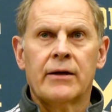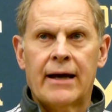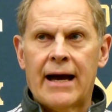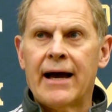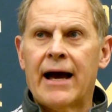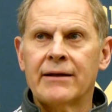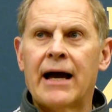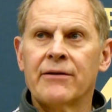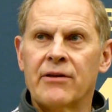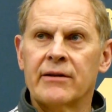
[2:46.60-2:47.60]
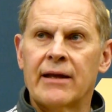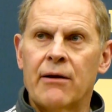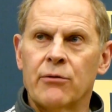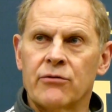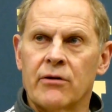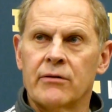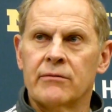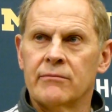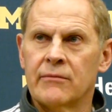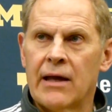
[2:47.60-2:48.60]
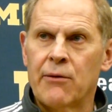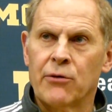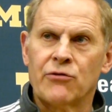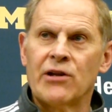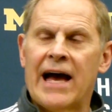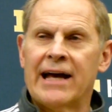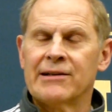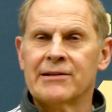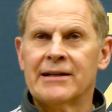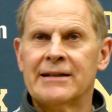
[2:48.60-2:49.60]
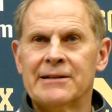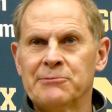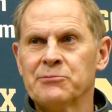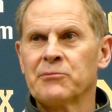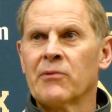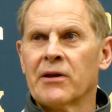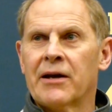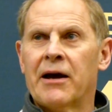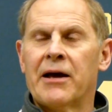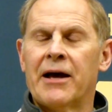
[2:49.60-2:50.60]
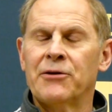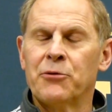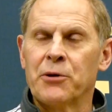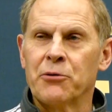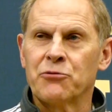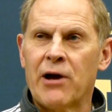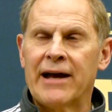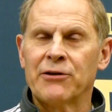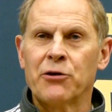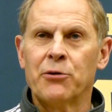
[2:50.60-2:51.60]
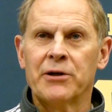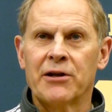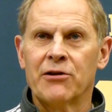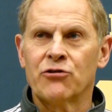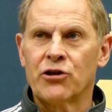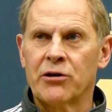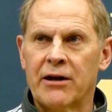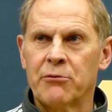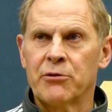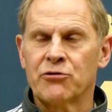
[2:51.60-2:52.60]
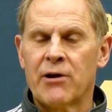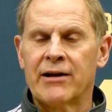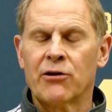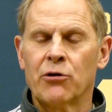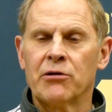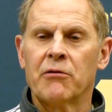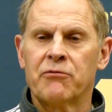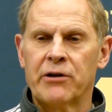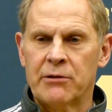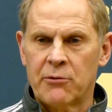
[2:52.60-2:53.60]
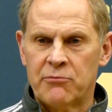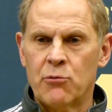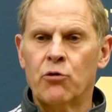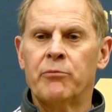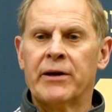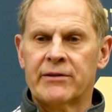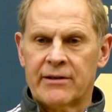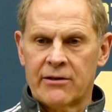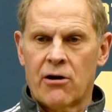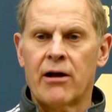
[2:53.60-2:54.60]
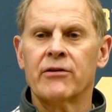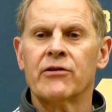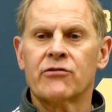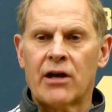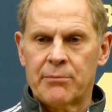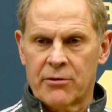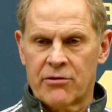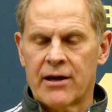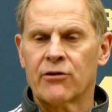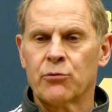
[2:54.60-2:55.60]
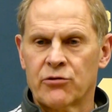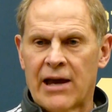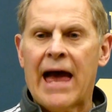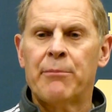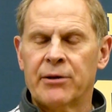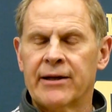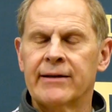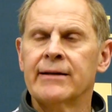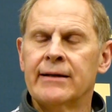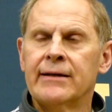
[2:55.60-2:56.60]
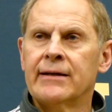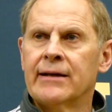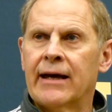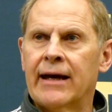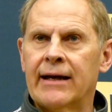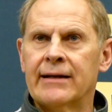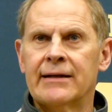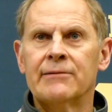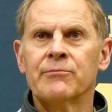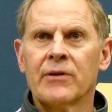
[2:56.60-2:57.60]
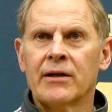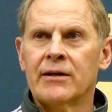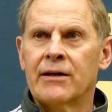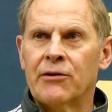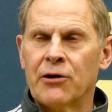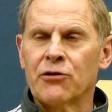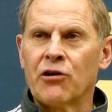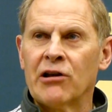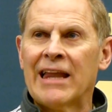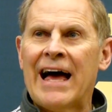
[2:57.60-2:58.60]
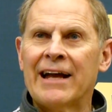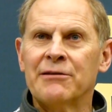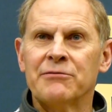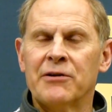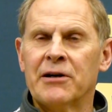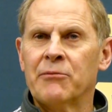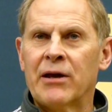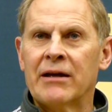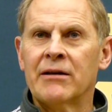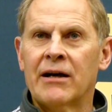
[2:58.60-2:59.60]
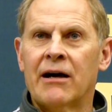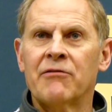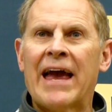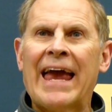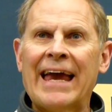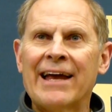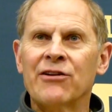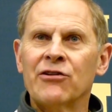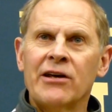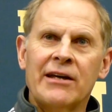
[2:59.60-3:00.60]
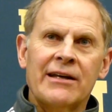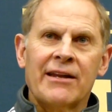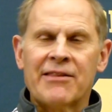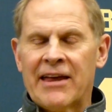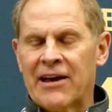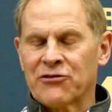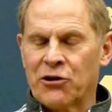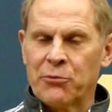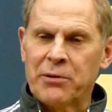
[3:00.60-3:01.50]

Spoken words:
Yeah, I think that was not. I know we were trying to go into this year. Everybody was trying to go to the freedom of movement and all these type of things was happening, and there's a lot of hand things that are